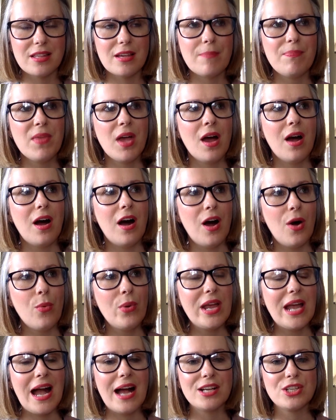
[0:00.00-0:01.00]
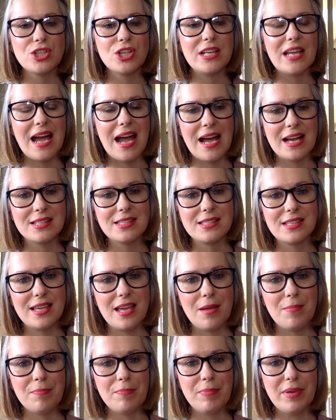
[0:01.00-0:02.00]
that are we actually
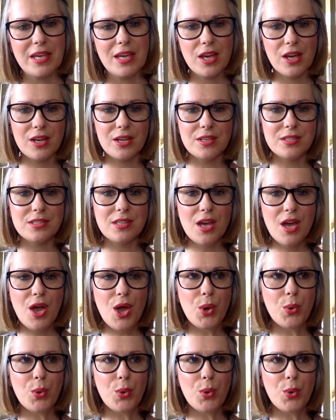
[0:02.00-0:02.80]
asking because